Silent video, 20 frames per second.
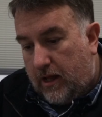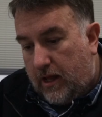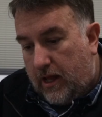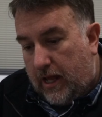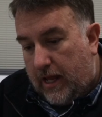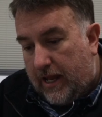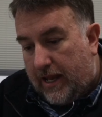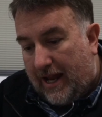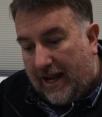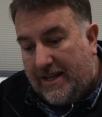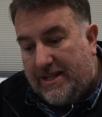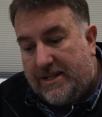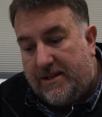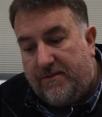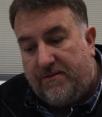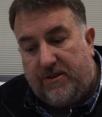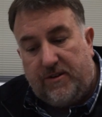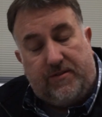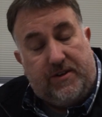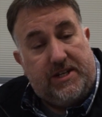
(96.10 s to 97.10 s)

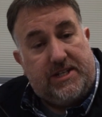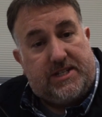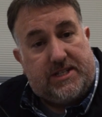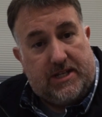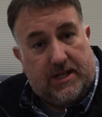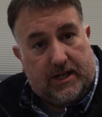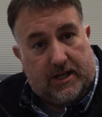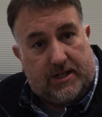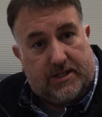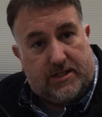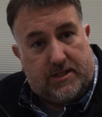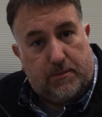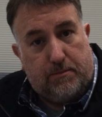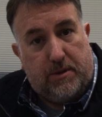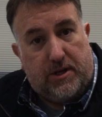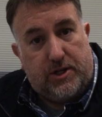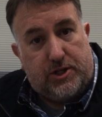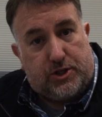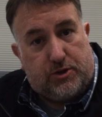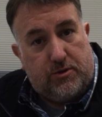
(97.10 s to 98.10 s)
1956, the
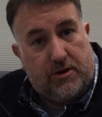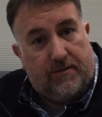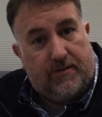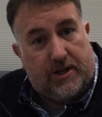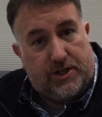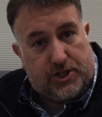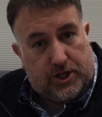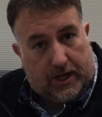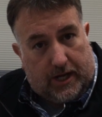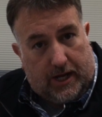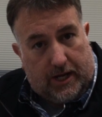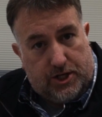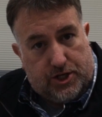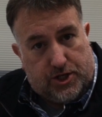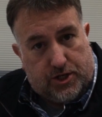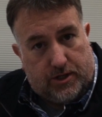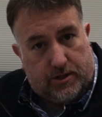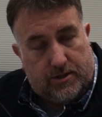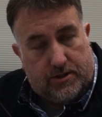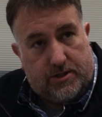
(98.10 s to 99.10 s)
Ministry of
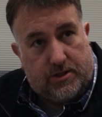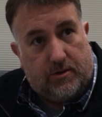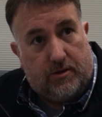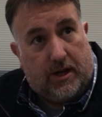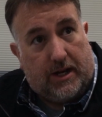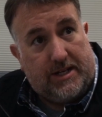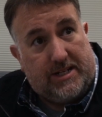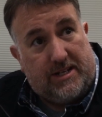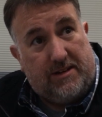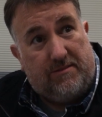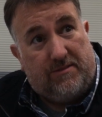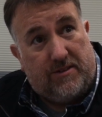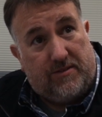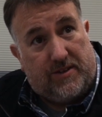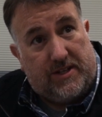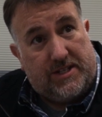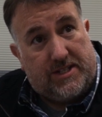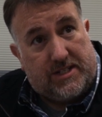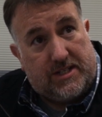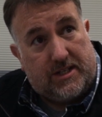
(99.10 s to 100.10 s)
Education, so
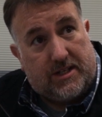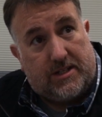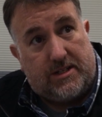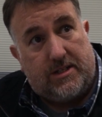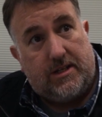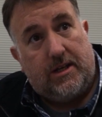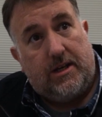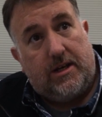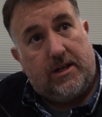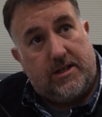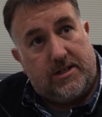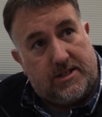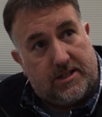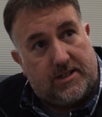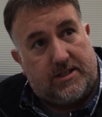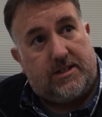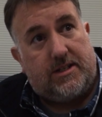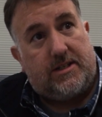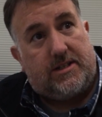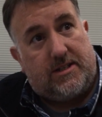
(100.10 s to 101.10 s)
1956,
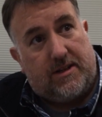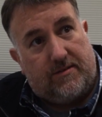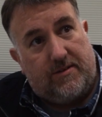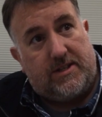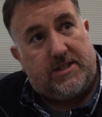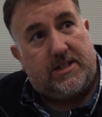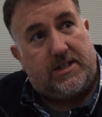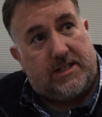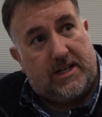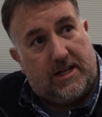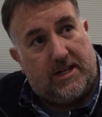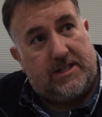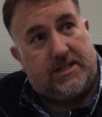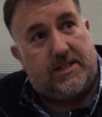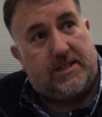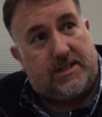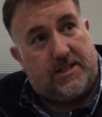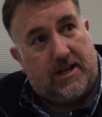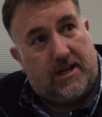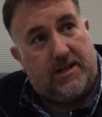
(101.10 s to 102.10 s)
66, 76,
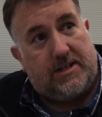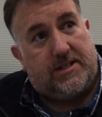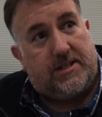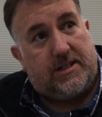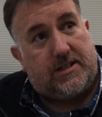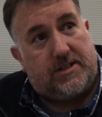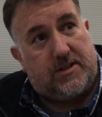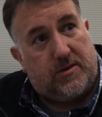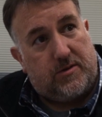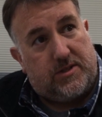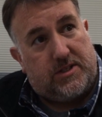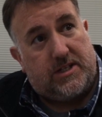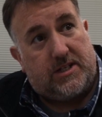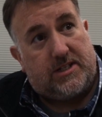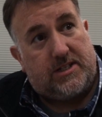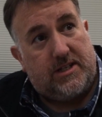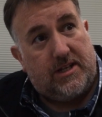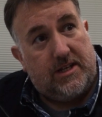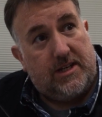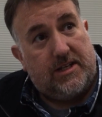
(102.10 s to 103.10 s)
86, 96,
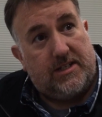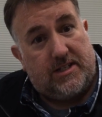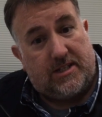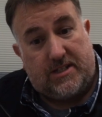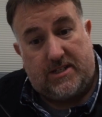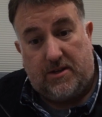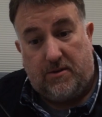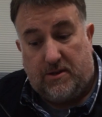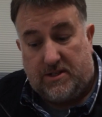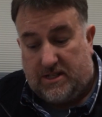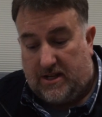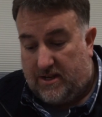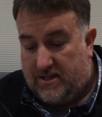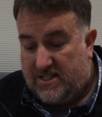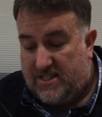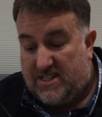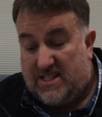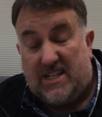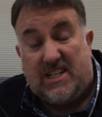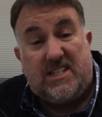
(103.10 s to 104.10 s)
06, 16, what's that?
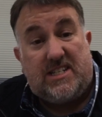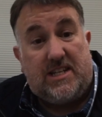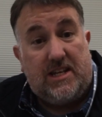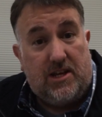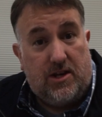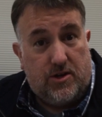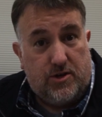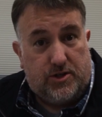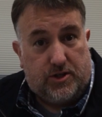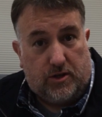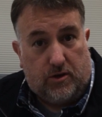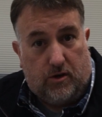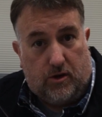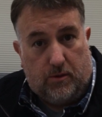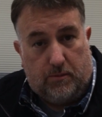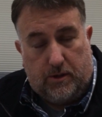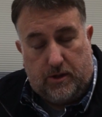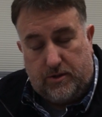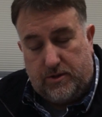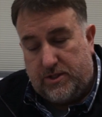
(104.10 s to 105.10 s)
60 years ago
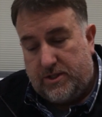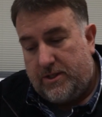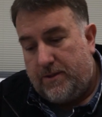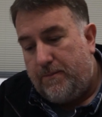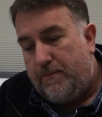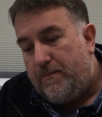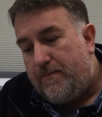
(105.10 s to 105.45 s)
almost,